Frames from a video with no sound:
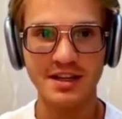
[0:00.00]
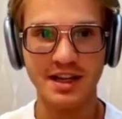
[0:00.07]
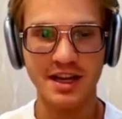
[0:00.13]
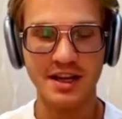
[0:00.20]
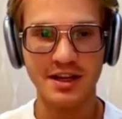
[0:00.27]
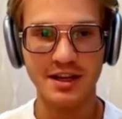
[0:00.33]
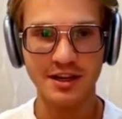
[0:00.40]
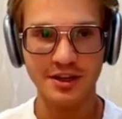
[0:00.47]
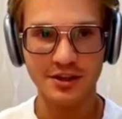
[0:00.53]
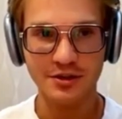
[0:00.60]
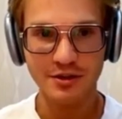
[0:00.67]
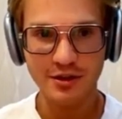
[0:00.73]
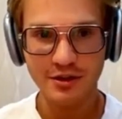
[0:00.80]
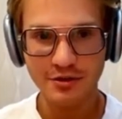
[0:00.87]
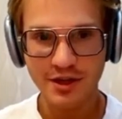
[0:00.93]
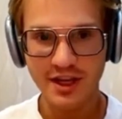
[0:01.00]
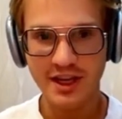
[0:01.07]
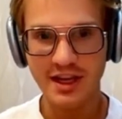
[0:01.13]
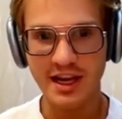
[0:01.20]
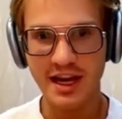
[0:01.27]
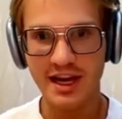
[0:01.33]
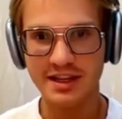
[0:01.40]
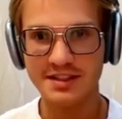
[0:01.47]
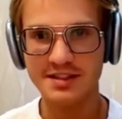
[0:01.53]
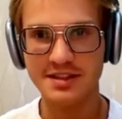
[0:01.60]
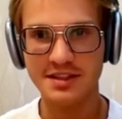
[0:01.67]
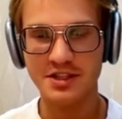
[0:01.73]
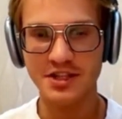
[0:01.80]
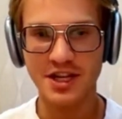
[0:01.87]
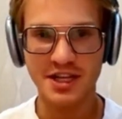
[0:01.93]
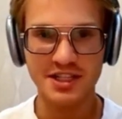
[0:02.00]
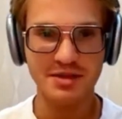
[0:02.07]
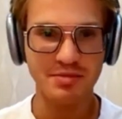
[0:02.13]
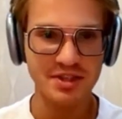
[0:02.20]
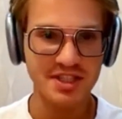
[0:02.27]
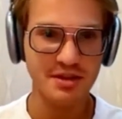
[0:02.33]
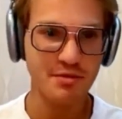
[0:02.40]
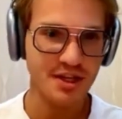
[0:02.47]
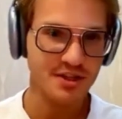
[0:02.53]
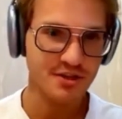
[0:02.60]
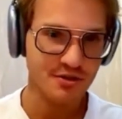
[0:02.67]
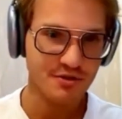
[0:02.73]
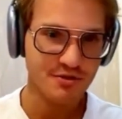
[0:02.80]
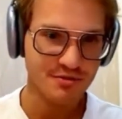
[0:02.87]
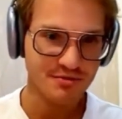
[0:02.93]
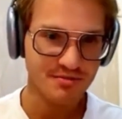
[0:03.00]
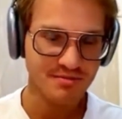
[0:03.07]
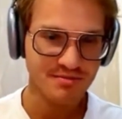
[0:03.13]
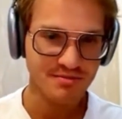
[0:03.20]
like you looking at the ChatGPT window.